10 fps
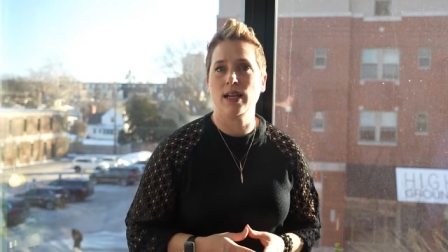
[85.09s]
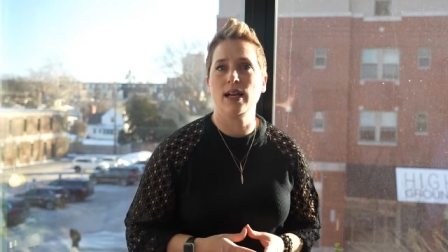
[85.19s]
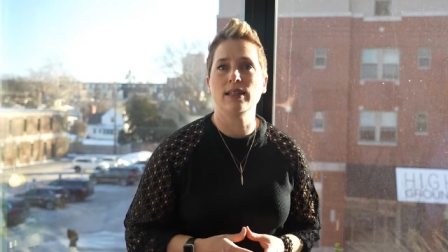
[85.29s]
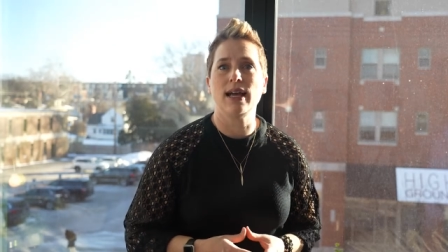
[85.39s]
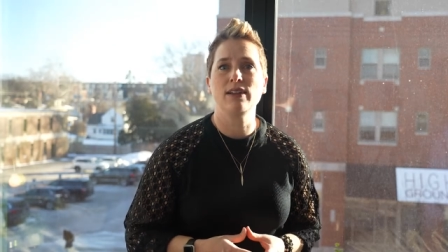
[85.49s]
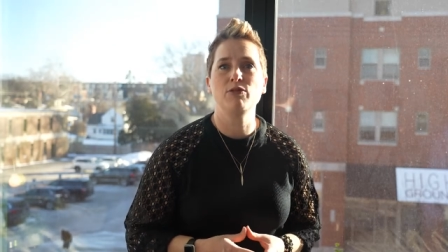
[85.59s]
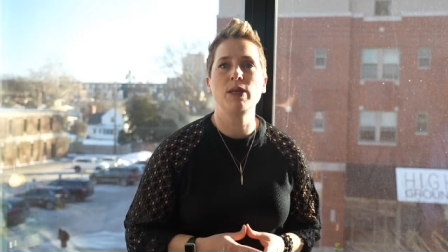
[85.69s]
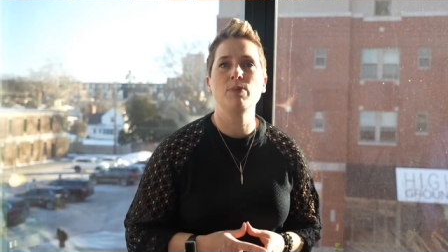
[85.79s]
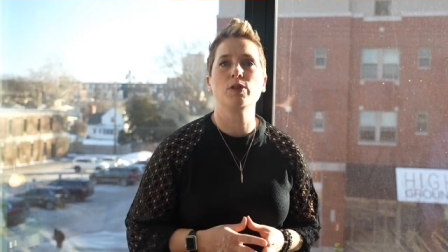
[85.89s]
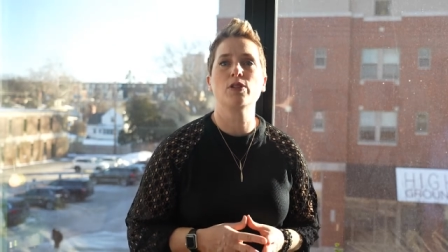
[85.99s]
A lot of
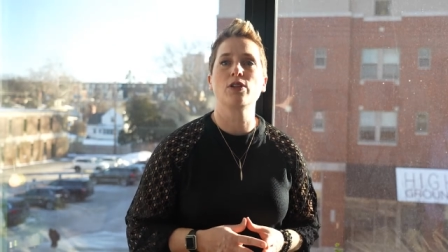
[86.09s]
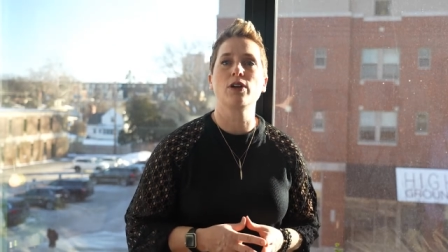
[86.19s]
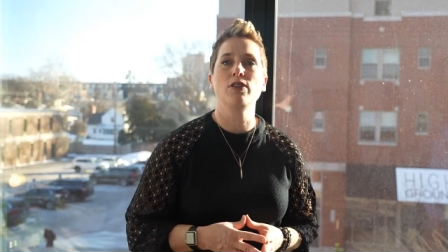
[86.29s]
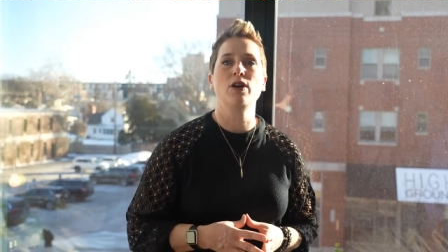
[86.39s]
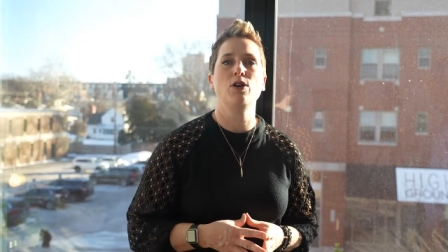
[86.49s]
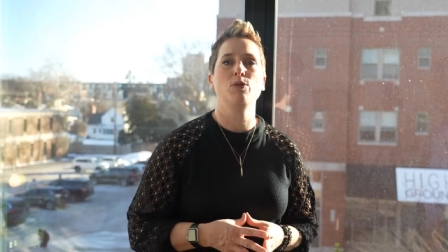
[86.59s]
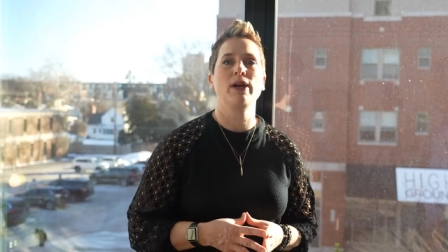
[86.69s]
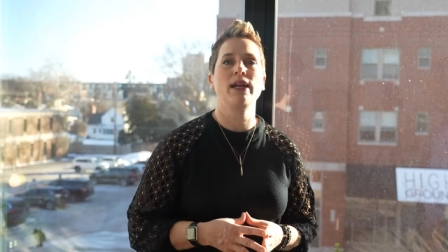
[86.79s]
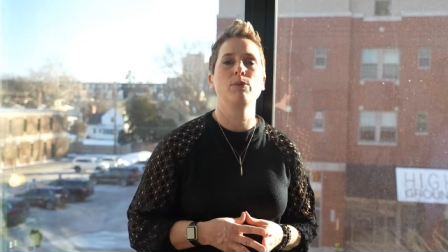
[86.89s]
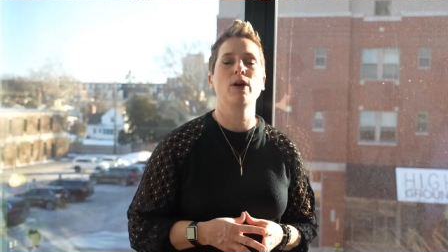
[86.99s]
people start the home
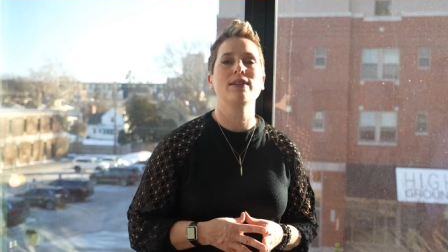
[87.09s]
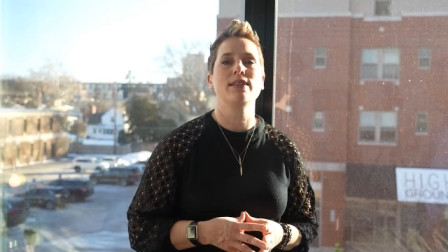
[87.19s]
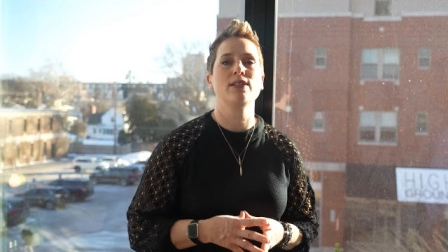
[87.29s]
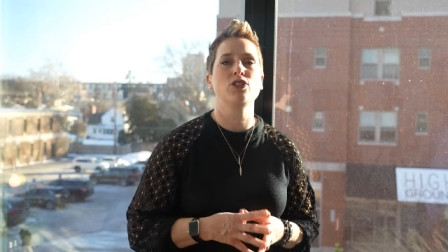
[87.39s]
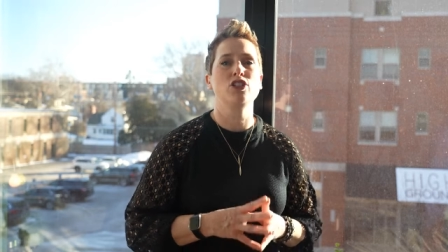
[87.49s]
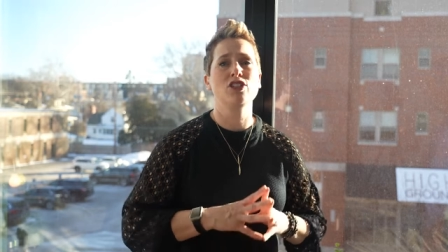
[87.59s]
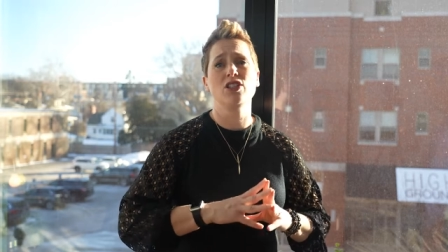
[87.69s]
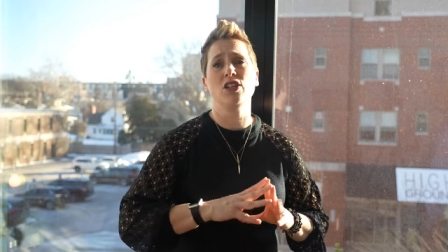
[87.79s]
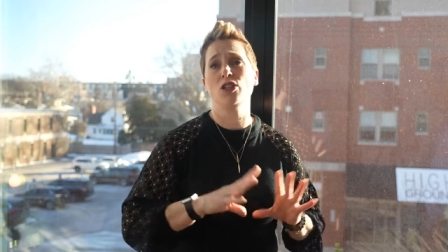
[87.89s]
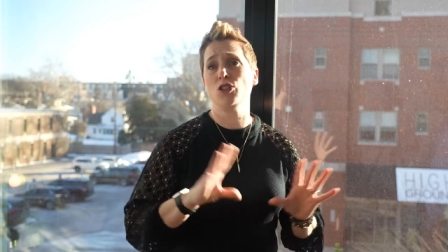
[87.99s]
buying process just
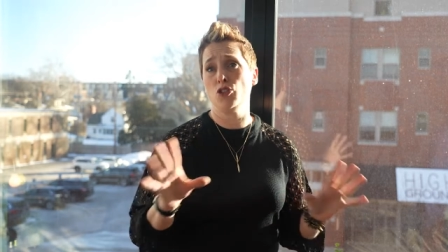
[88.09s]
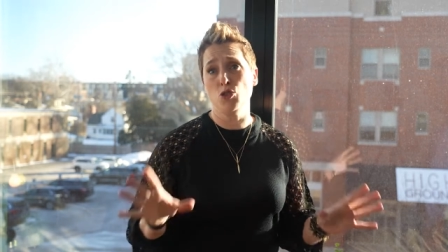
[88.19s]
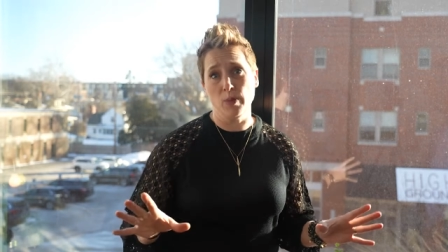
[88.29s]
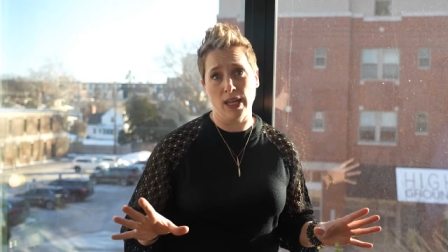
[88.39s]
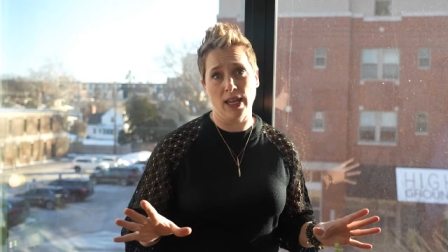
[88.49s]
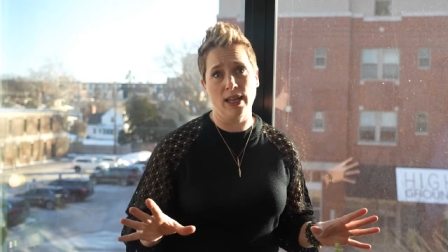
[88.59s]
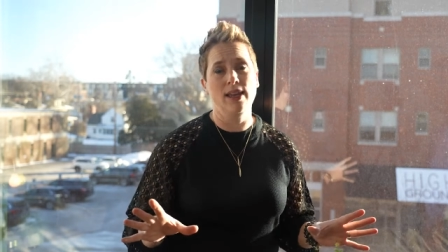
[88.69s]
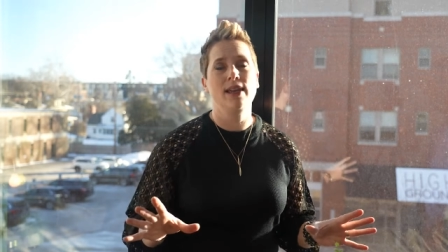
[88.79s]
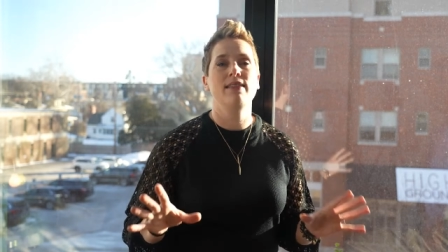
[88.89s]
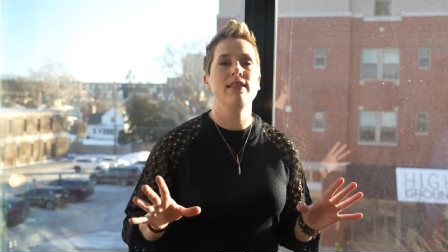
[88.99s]
assuming
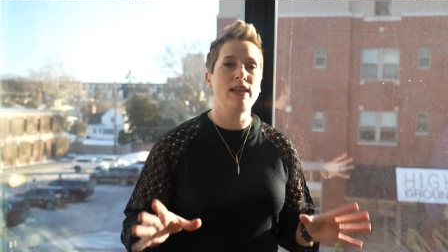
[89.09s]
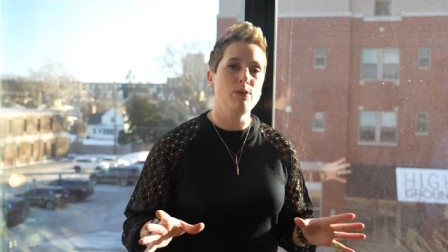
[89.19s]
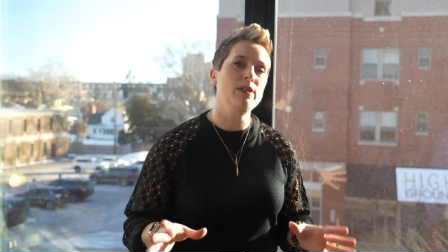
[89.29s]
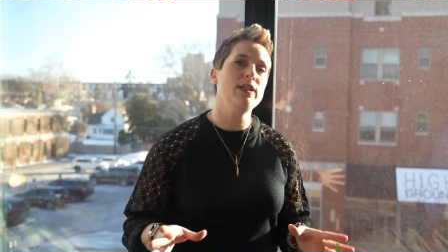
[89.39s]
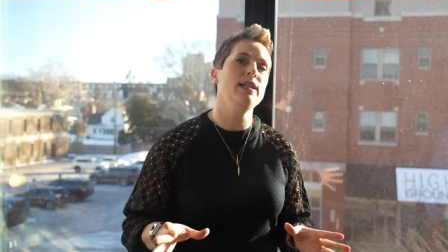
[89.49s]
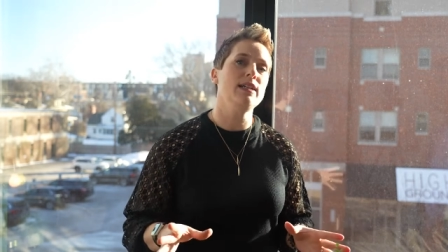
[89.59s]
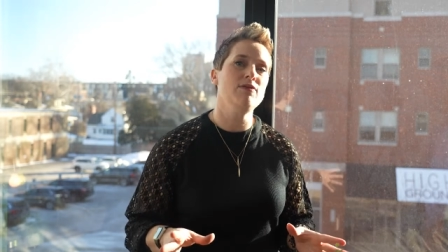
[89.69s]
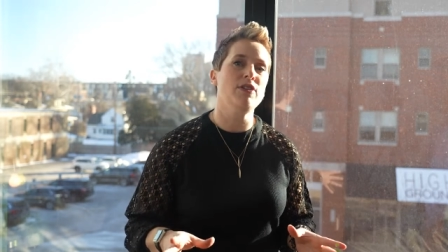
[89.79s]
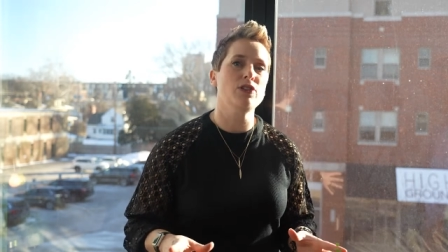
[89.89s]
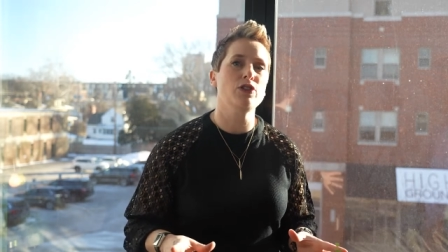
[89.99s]
that they will get a
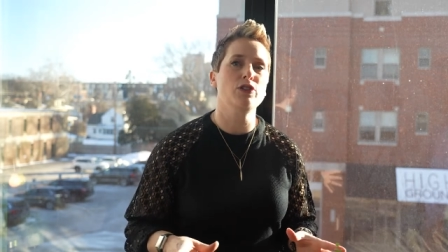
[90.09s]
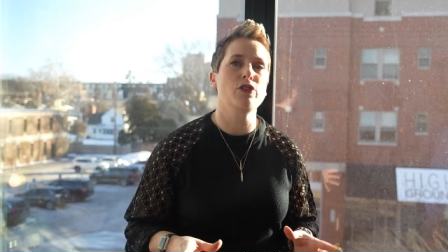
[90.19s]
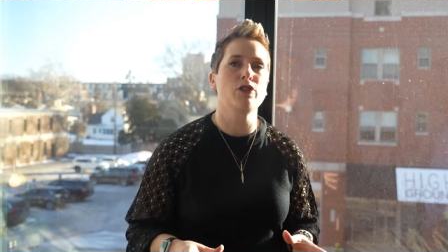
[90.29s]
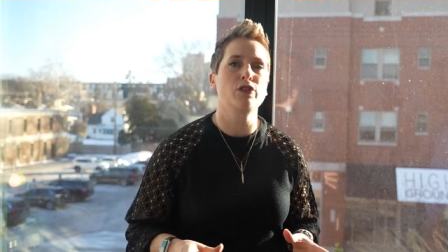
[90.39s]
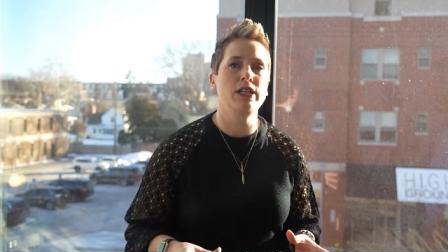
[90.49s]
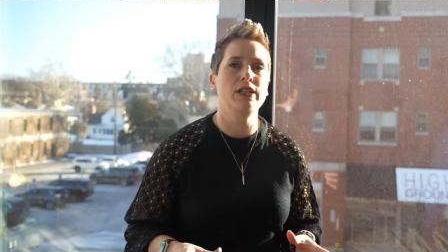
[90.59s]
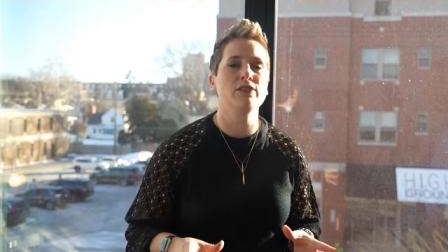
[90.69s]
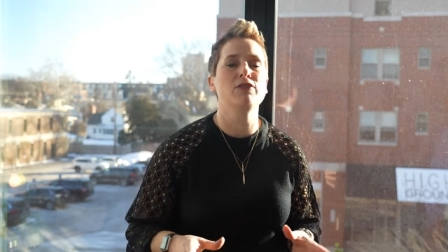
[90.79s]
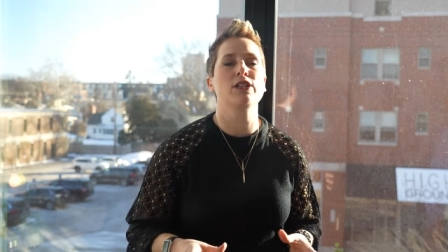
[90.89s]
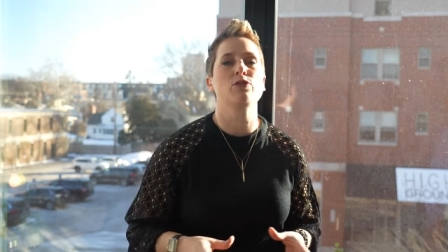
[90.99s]
conventional 30 year
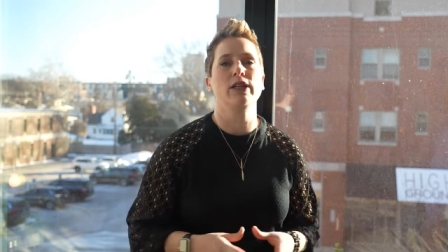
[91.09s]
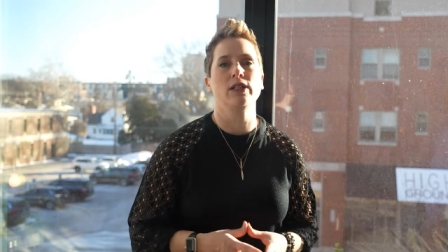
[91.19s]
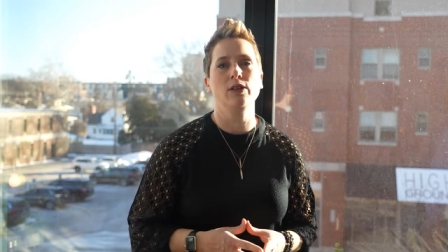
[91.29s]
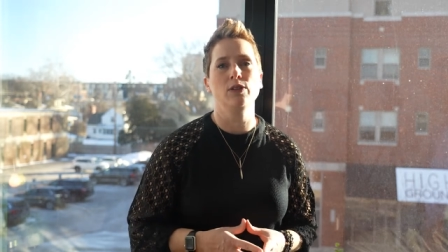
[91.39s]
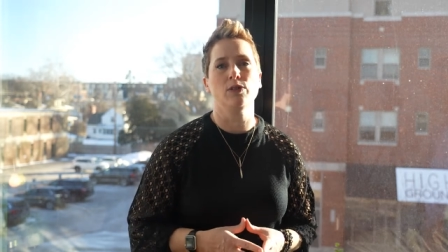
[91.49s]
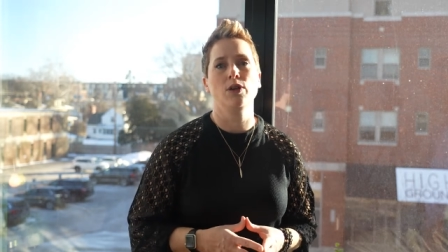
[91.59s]
fixed rate loan.